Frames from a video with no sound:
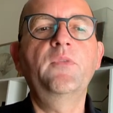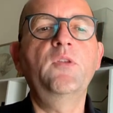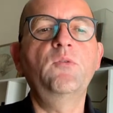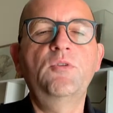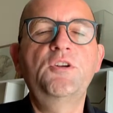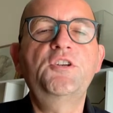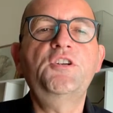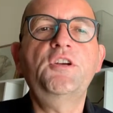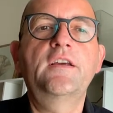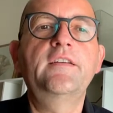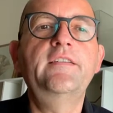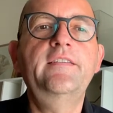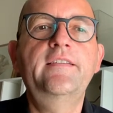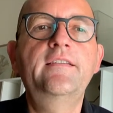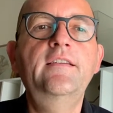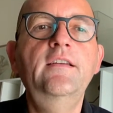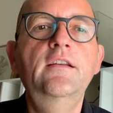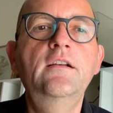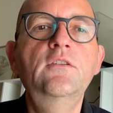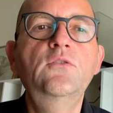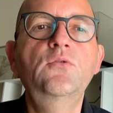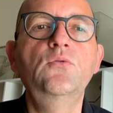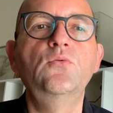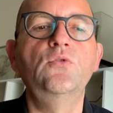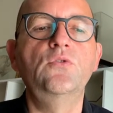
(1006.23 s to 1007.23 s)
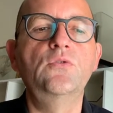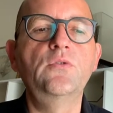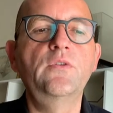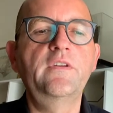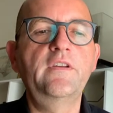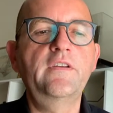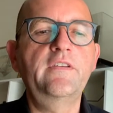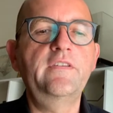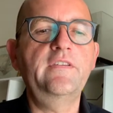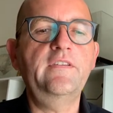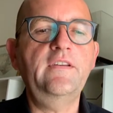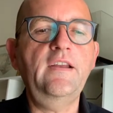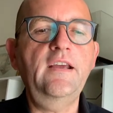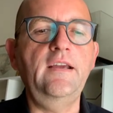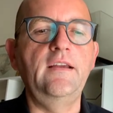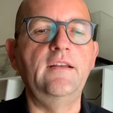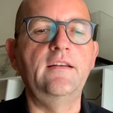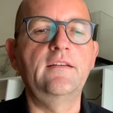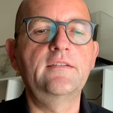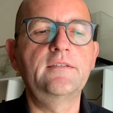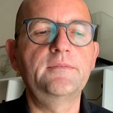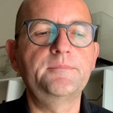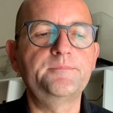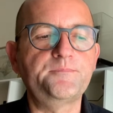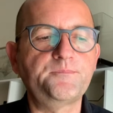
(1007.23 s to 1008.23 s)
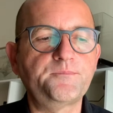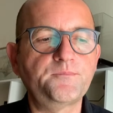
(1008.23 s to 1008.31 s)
which I still do to this date.